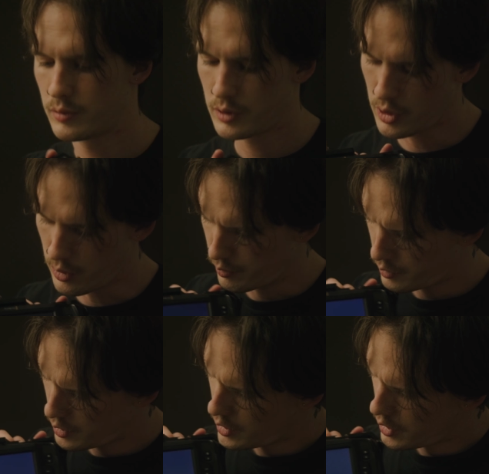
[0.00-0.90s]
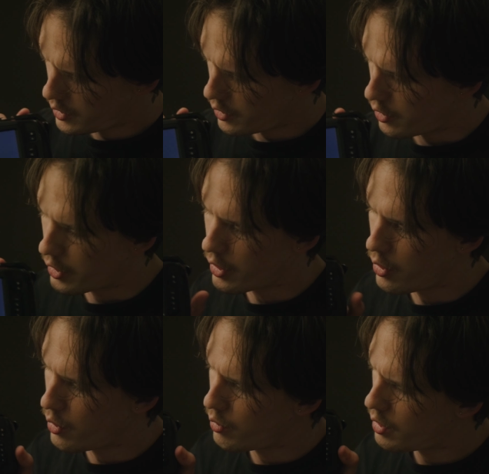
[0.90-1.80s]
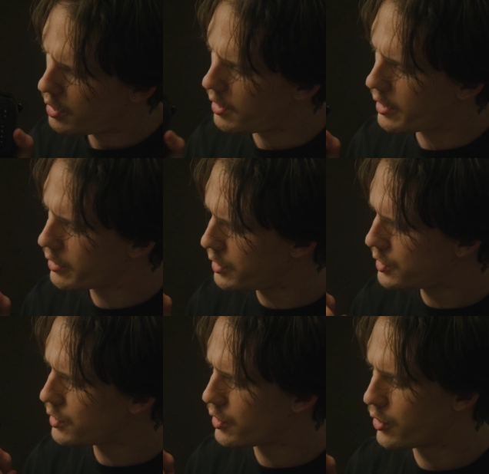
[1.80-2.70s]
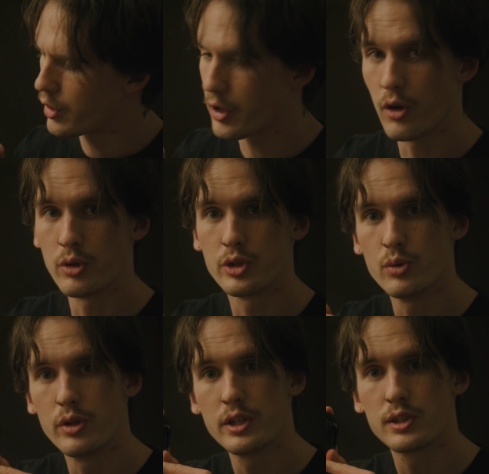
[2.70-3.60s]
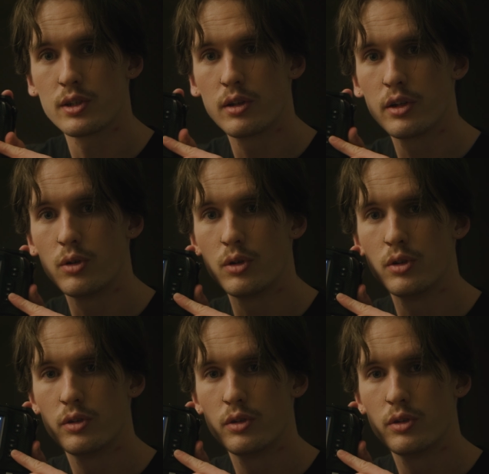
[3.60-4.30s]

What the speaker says: So you're gonna go like this, you're gonna go to this little